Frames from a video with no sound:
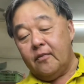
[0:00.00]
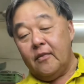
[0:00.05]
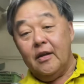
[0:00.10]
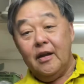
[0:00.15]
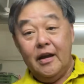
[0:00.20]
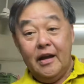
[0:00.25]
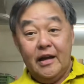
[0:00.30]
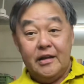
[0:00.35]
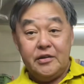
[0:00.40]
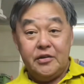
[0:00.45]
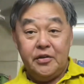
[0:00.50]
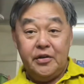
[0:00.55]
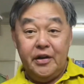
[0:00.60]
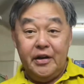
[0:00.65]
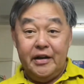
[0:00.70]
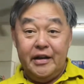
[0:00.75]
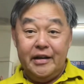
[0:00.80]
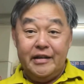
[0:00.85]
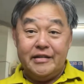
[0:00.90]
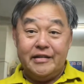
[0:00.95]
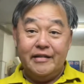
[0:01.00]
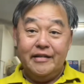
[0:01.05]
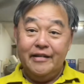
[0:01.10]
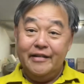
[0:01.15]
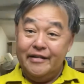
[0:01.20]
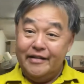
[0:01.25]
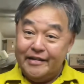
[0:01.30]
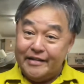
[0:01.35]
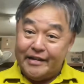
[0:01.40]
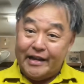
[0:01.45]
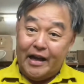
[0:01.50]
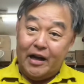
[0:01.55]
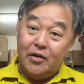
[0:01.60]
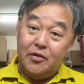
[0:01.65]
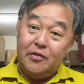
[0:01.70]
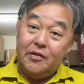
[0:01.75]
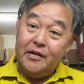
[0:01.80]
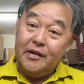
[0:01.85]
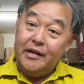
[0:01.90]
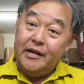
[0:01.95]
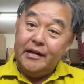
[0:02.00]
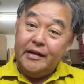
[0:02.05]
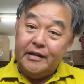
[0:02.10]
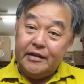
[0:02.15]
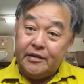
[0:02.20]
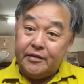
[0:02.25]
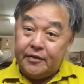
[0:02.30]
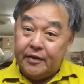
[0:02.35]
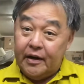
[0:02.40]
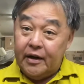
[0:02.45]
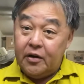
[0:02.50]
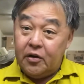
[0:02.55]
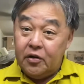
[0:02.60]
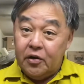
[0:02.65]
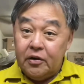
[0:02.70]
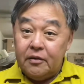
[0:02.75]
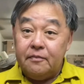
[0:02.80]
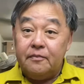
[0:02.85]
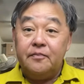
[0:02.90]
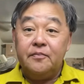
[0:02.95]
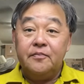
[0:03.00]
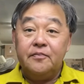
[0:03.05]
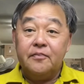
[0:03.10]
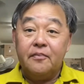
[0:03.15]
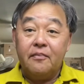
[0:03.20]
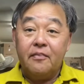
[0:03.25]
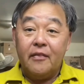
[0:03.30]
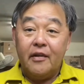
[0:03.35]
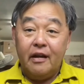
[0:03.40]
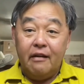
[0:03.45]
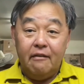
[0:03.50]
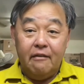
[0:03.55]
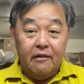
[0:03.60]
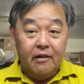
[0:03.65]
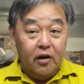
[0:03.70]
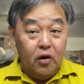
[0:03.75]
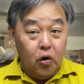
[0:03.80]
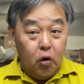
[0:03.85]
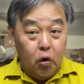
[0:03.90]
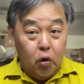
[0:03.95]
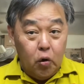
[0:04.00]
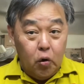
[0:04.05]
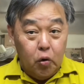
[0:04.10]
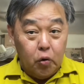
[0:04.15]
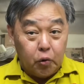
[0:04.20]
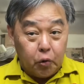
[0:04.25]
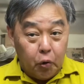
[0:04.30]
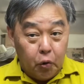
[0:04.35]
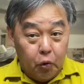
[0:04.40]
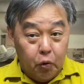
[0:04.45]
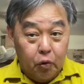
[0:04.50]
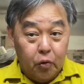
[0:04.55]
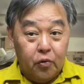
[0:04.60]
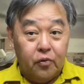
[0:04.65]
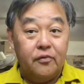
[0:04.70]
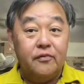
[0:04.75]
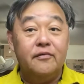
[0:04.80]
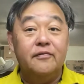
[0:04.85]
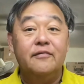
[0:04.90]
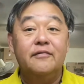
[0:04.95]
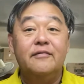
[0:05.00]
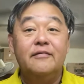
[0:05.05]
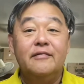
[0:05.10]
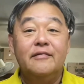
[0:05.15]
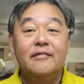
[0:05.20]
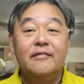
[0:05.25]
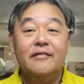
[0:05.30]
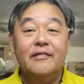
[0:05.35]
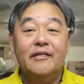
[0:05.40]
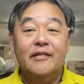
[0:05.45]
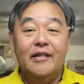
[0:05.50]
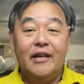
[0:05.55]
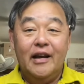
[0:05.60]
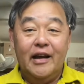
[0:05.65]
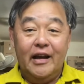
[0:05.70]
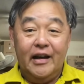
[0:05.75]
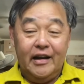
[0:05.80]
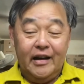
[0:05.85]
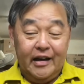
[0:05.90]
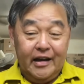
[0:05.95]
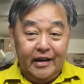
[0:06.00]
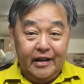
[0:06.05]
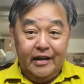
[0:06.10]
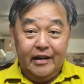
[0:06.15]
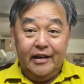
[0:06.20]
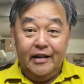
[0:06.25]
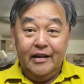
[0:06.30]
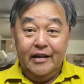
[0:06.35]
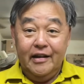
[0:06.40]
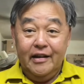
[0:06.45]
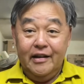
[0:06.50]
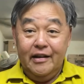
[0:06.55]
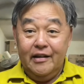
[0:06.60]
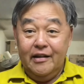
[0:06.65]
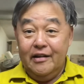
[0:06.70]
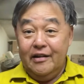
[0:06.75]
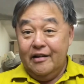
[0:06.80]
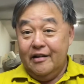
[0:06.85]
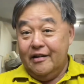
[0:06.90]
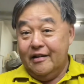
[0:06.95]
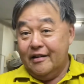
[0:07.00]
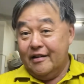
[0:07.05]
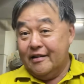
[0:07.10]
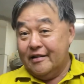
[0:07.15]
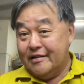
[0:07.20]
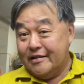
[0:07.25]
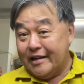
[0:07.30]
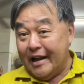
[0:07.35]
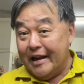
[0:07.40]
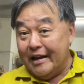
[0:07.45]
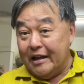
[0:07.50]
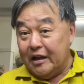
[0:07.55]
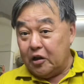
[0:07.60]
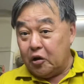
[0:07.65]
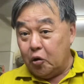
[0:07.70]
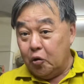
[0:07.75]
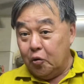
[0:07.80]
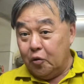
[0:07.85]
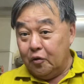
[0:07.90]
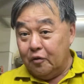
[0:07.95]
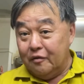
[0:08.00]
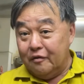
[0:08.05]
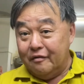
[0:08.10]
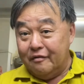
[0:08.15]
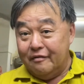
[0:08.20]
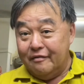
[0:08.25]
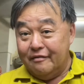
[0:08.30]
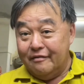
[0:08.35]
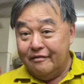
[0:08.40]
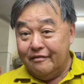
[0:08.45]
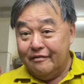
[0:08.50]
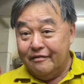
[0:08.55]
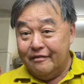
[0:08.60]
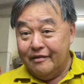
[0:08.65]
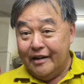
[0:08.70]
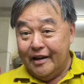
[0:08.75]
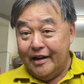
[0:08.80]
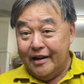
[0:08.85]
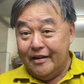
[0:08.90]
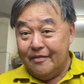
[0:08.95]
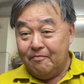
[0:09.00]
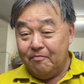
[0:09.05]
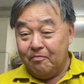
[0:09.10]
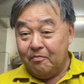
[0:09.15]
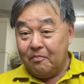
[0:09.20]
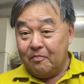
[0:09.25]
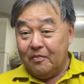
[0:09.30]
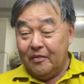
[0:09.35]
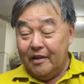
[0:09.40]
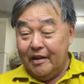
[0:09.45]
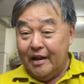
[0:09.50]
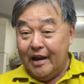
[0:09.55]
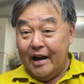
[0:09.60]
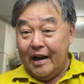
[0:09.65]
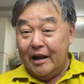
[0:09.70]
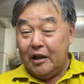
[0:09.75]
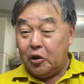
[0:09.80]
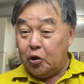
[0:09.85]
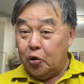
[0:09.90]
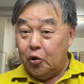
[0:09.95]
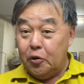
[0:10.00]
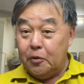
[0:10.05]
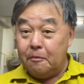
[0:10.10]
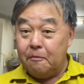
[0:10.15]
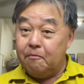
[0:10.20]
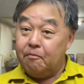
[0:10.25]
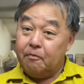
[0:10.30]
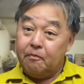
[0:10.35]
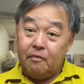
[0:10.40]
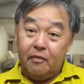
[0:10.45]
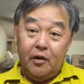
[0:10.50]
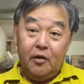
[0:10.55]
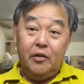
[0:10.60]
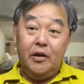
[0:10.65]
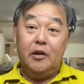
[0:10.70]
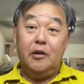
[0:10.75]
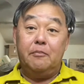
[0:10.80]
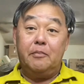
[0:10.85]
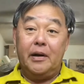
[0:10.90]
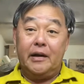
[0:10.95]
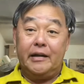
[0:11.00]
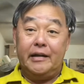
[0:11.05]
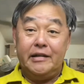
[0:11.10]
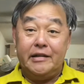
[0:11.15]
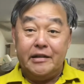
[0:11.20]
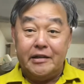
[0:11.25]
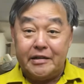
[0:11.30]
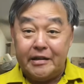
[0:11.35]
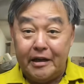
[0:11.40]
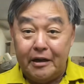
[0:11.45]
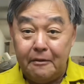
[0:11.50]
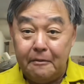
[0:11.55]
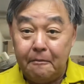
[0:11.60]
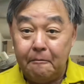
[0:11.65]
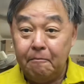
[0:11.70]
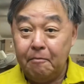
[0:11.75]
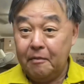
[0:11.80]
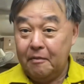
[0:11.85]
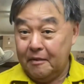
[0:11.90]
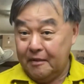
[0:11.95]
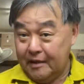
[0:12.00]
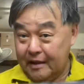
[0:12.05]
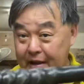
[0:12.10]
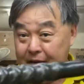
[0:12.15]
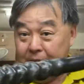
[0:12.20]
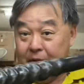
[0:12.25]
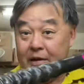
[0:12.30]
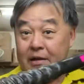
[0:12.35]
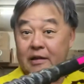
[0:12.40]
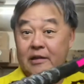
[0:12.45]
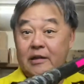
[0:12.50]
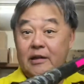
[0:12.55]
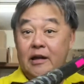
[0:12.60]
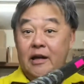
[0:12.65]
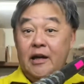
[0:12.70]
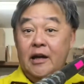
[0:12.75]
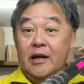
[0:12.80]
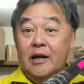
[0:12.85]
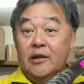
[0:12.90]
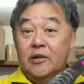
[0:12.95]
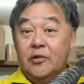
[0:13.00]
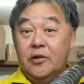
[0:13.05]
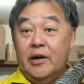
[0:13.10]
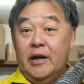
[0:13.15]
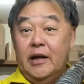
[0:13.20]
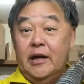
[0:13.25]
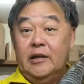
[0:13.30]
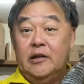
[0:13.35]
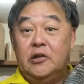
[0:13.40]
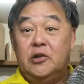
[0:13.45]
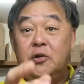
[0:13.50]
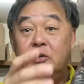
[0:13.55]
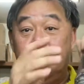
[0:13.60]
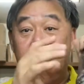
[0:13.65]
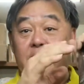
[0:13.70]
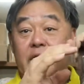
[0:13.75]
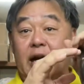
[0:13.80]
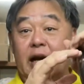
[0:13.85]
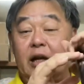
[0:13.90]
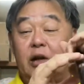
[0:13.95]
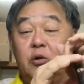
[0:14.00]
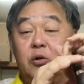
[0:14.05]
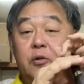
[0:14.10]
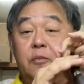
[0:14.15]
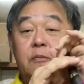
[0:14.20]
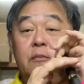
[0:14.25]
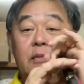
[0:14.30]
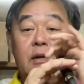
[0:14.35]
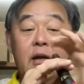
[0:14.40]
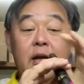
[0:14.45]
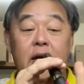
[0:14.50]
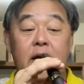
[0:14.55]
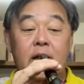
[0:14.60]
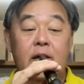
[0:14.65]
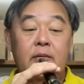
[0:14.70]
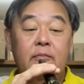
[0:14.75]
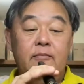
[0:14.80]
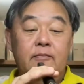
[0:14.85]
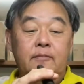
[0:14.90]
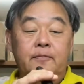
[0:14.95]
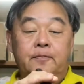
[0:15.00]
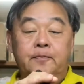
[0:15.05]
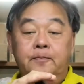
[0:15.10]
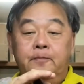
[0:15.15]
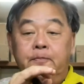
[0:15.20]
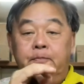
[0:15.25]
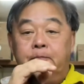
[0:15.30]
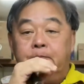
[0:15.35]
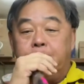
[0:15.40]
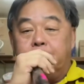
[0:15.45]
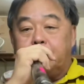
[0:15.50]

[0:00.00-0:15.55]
as you hear this, the sound is very good, with a low tone and a standard tone. Yeah, the high tone you need to practice yourself. Let me try and show you the high tone.